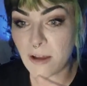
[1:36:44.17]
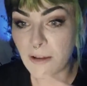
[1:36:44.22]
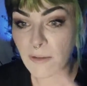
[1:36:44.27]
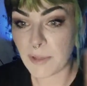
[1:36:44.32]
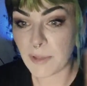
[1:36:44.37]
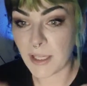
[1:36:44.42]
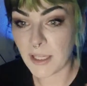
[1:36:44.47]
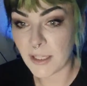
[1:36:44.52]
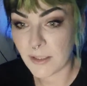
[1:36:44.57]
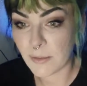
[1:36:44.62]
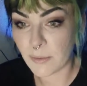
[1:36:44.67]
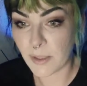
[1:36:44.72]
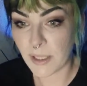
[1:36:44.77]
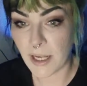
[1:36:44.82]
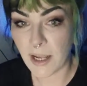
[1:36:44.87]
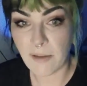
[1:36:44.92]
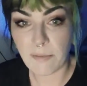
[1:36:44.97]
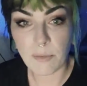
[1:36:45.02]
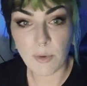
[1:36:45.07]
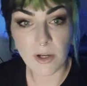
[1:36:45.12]
because we can
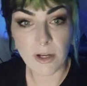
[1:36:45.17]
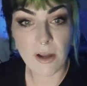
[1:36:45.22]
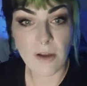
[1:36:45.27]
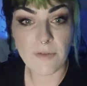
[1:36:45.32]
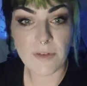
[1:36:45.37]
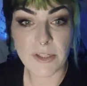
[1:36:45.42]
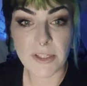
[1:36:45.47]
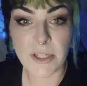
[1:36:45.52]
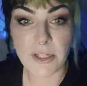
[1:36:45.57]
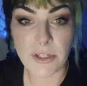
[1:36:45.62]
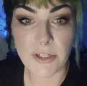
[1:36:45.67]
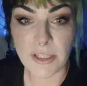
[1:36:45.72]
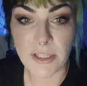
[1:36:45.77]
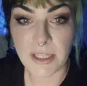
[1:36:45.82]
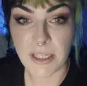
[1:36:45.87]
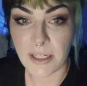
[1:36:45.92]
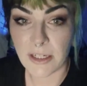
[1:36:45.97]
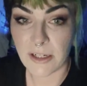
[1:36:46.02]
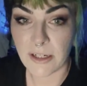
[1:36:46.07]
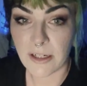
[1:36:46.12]
have more conversations
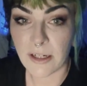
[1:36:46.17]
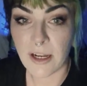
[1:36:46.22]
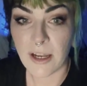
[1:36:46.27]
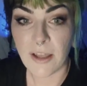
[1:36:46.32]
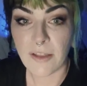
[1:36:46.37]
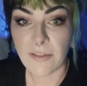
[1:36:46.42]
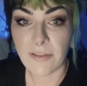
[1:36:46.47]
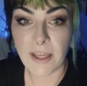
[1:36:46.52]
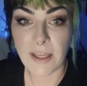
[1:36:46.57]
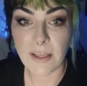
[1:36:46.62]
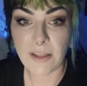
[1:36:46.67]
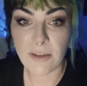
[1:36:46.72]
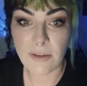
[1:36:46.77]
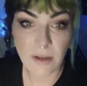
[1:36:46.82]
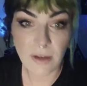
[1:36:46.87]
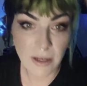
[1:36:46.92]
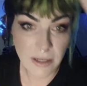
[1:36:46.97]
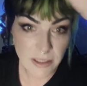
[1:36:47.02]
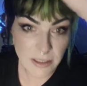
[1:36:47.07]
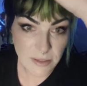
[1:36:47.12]
here. Thank you
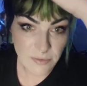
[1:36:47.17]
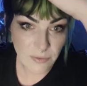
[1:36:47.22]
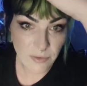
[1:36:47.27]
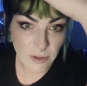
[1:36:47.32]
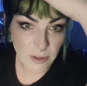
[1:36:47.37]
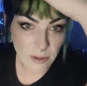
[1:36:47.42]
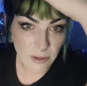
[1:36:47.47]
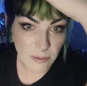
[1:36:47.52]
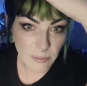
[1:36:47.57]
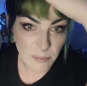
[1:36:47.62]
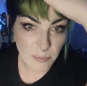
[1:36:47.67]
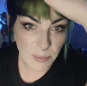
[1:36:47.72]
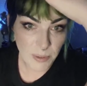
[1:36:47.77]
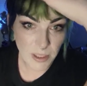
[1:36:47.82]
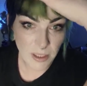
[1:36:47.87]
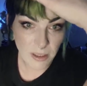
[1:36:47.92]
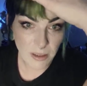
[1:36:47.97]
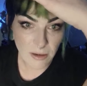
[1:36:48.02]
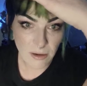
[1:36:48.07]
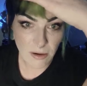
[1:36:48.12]
guys for
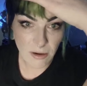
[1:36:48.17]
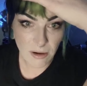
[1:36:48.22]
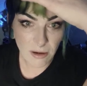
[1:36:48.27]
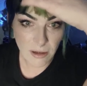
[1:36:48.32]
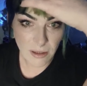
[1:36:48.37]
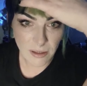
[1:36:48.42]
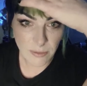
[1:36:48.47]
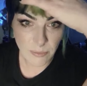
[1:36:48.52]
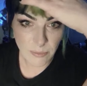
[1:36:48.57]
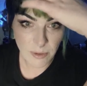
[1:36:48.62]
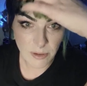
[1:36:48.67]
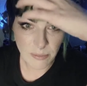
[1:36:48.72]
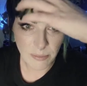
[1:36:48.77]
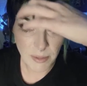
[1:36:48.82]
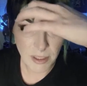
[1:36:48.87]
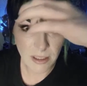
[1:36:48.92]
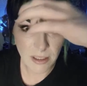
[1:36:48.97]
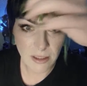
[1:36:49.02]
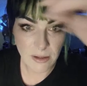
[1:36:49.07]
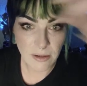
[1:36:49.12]
being on with
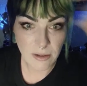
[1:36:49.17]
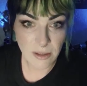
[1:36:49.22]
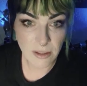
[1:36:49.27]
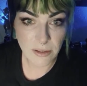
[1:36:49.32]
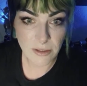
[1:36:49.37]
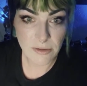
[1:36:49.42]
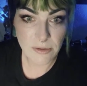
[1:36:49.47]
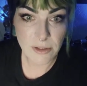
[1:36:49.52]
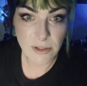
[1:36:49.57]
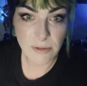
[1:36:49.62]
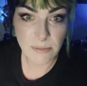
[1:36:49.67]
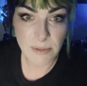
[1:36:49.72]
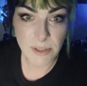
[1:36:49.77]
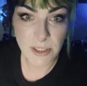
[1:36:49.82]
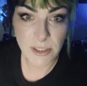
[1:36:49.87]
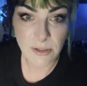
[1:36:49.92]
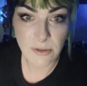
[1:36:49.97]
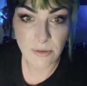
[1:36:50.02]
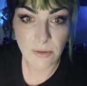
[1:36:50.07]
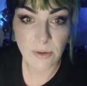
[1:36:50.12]
me here on YouTube
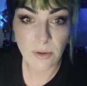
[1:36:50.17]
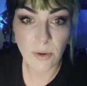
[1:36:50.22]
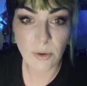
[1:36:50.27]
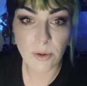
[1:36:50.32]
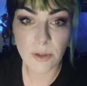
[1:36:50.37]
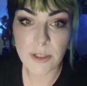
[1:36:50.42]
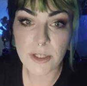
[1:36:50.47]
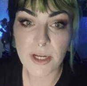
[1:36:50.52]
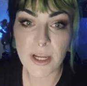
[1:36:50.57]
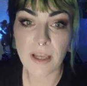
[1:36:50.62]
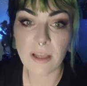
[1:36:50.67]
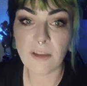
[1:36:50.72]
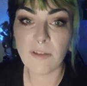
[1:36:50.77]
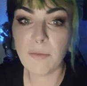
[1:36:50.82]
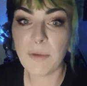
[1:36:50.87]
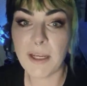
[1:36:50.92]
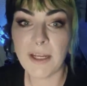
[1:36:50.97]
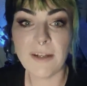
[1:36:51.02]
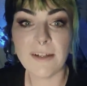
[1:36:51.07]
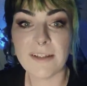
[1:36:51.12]
too. Corjay, you've
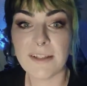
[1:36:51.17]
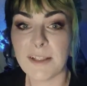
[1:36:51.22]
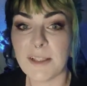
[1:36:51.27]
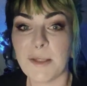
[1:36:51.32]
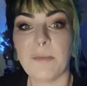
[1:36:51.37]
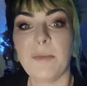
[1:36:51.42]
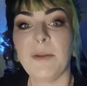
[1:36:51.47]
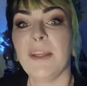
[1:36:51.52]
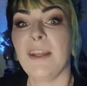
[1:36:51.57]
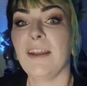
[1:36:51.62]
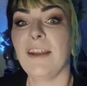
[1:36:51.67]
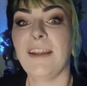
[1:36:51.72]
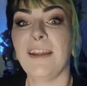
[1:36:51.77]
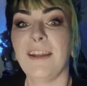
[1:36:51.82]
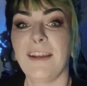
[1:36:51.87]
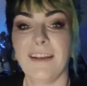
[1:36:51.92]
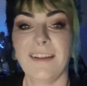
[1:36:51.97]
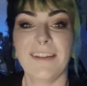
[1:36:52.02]
been here since the beginning.